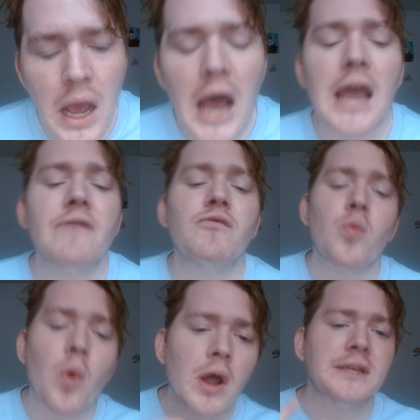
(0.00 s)
I have
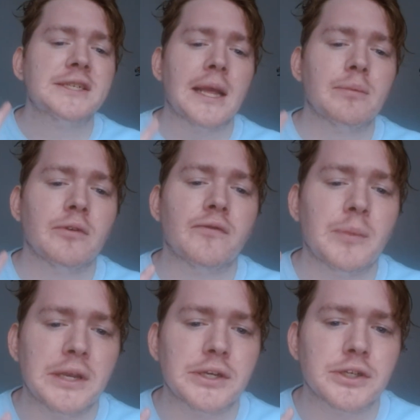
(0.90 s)
one example of
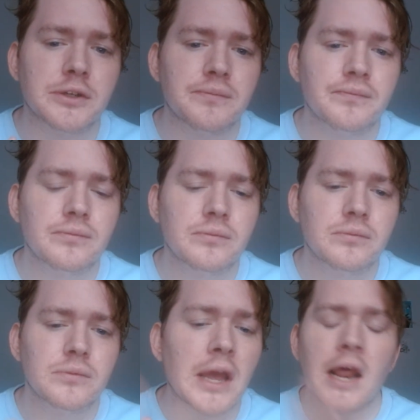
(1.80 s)
amnesia,
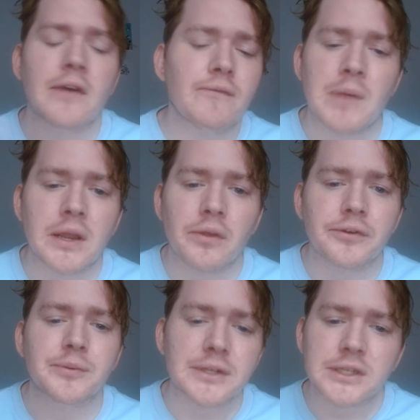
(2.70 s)
and I have many
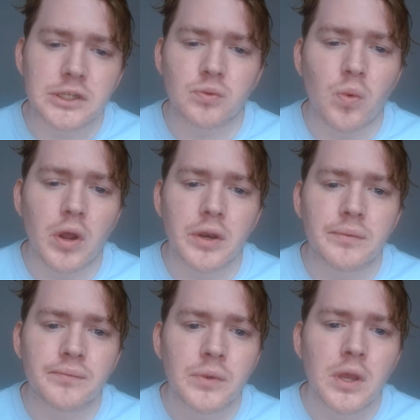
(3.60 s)
others, but this is just one.
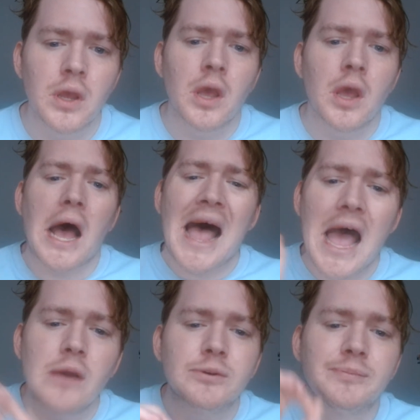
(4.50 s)

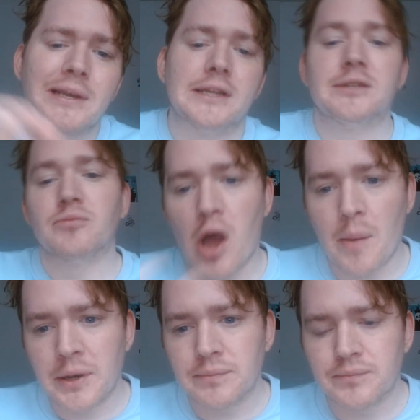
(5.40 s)
I was making some
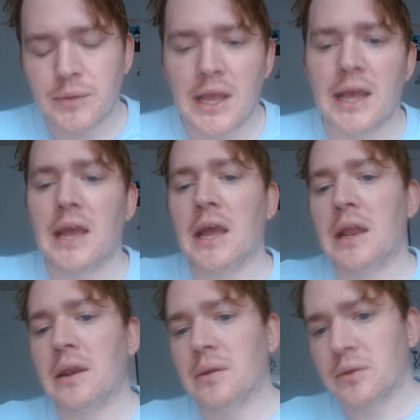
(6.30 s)
ramen
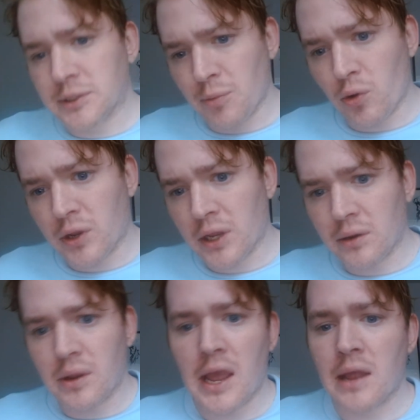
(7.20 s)
and
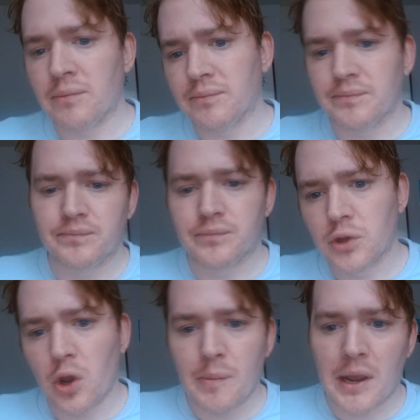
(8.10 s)
smoking and
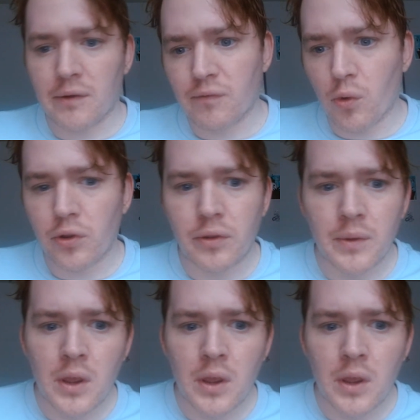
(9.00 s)
going back and forth.